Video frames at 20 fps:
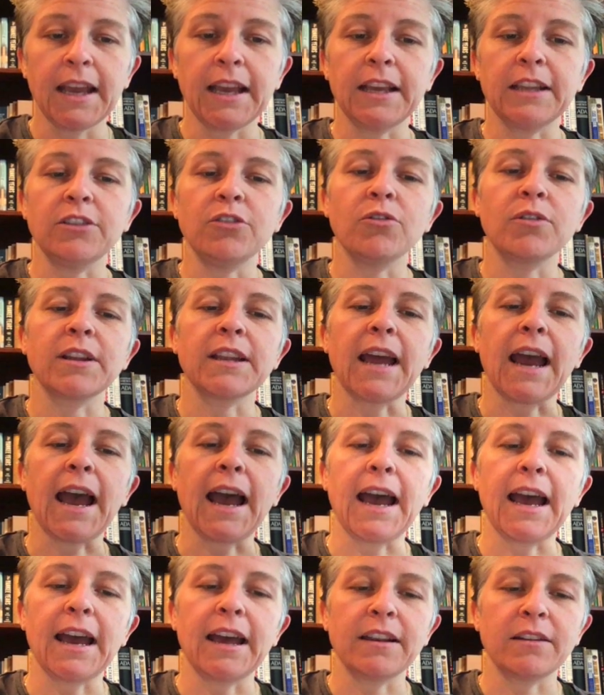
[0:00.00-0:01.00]
And you can
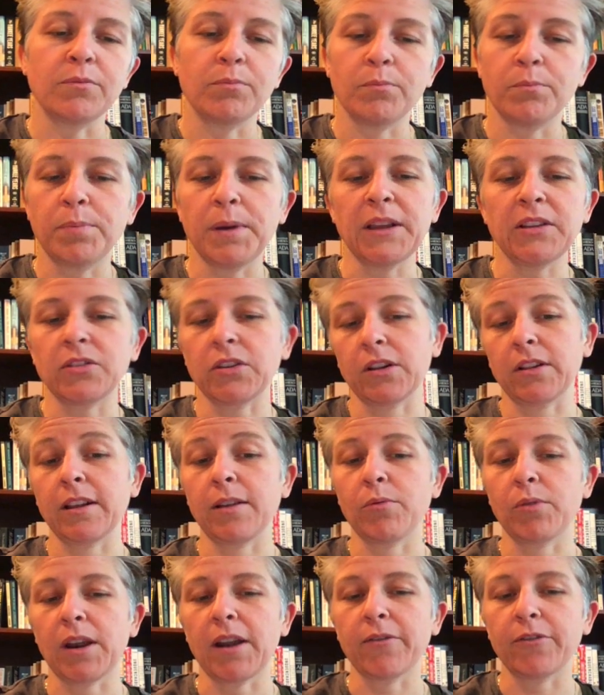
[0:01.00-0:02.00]
add
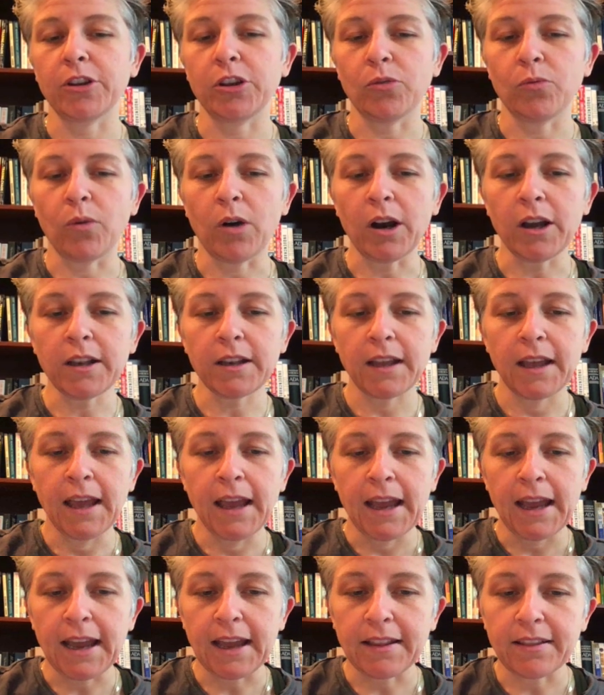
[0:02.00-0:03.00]
basically whatever you want.
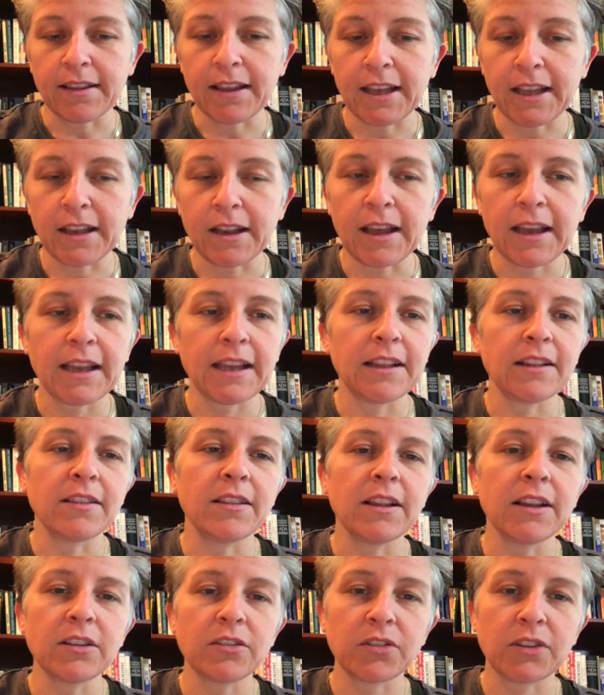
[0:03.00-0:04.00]
And then in
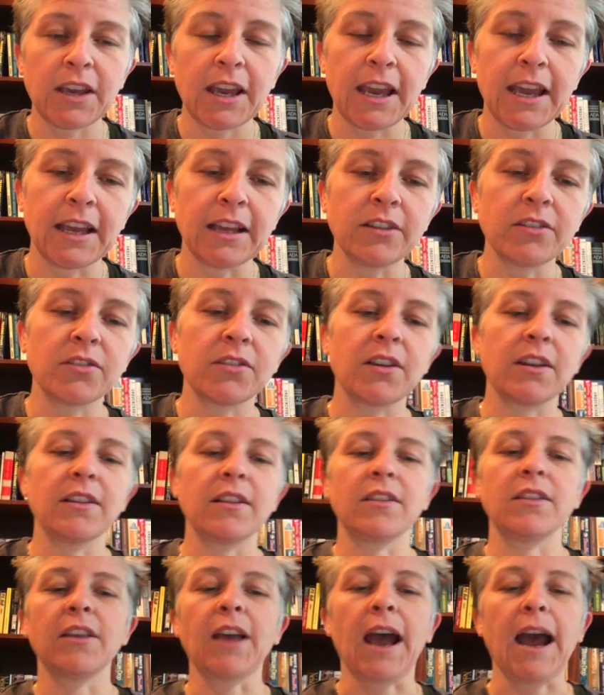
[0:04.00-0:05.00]
this case,
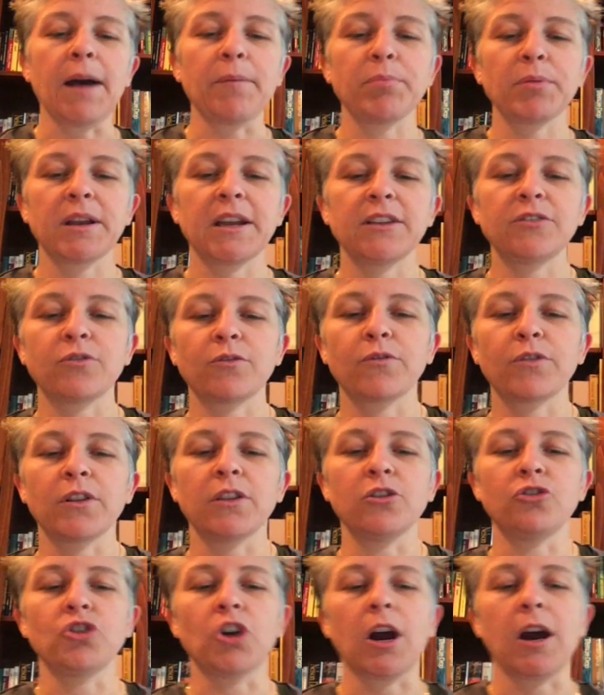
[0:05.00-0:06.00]
the application for
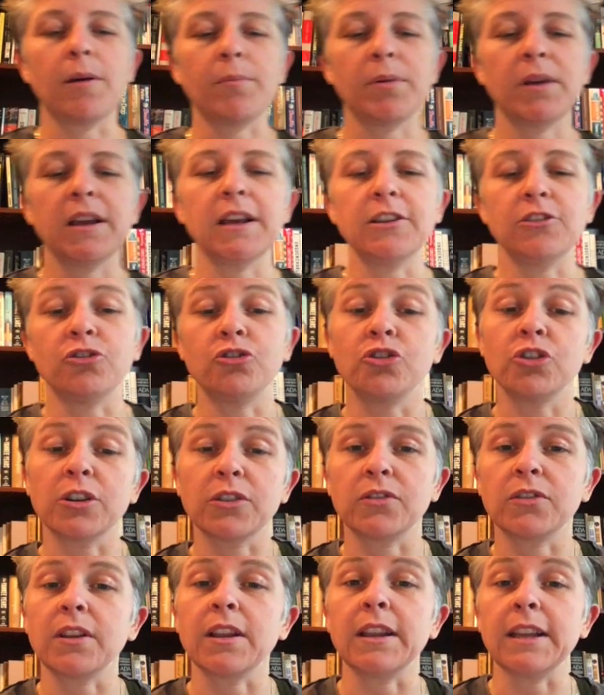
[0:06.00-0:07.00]
the job is
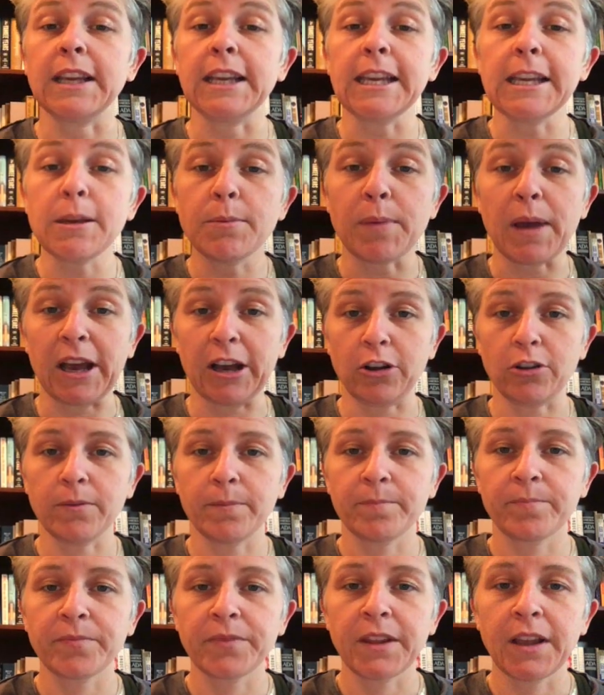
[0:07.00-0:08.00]
just an email.